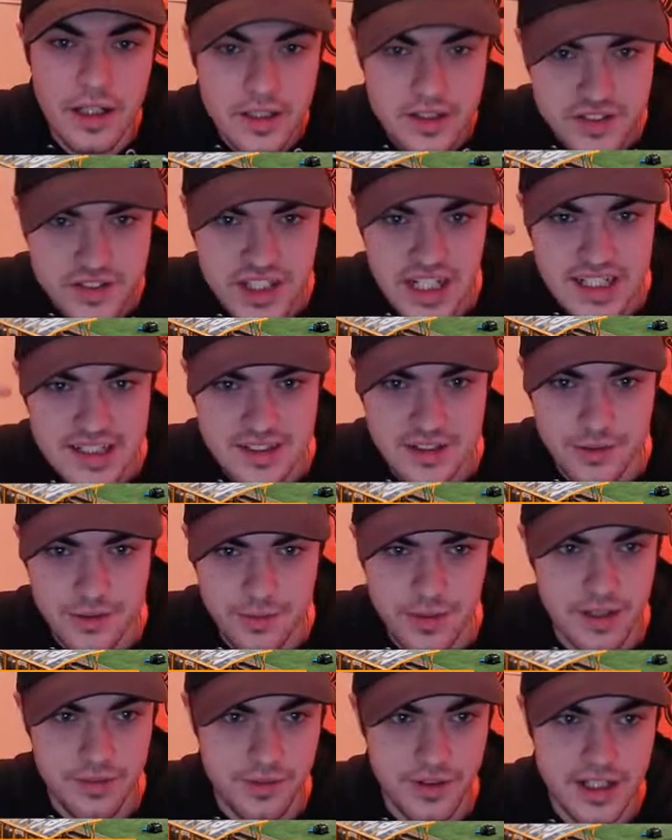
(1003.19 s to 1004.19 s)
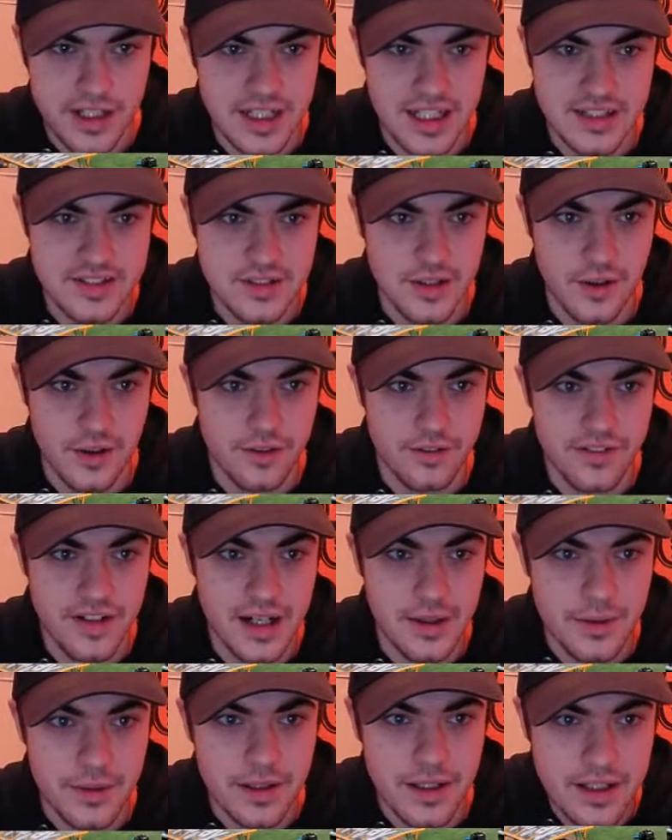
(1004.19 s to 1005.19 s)
Say to the referee, "That's not a
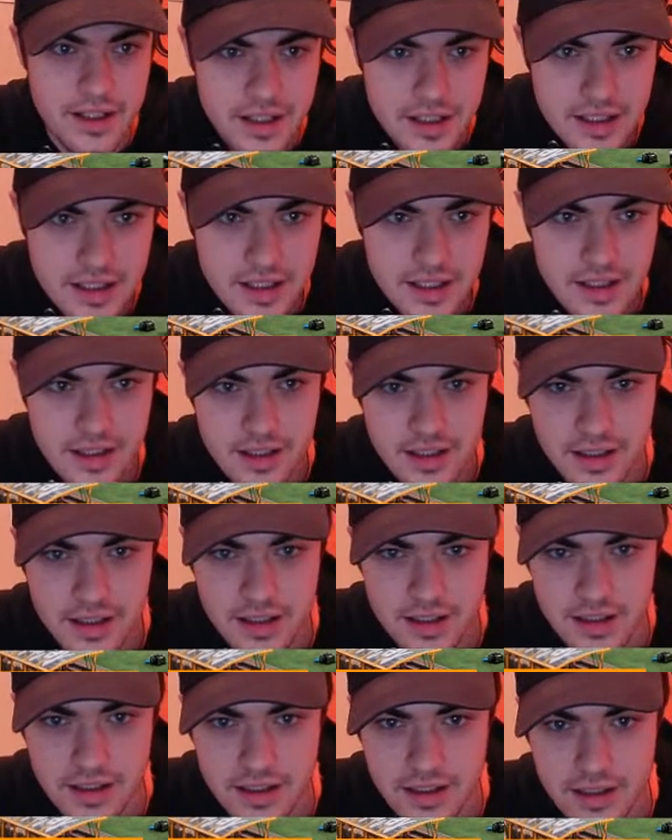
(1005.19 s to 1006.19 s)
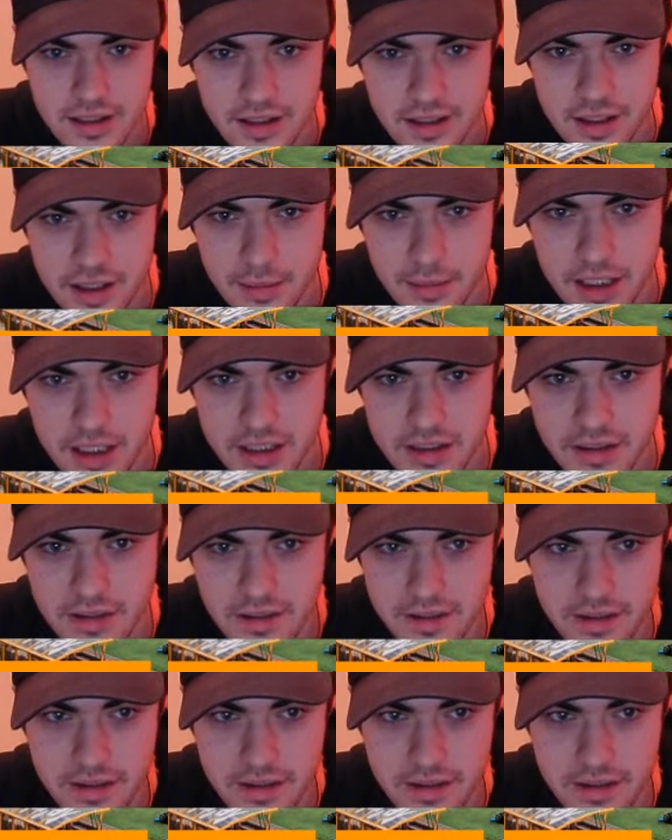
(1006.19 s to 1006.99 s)
foul." You know what I mean?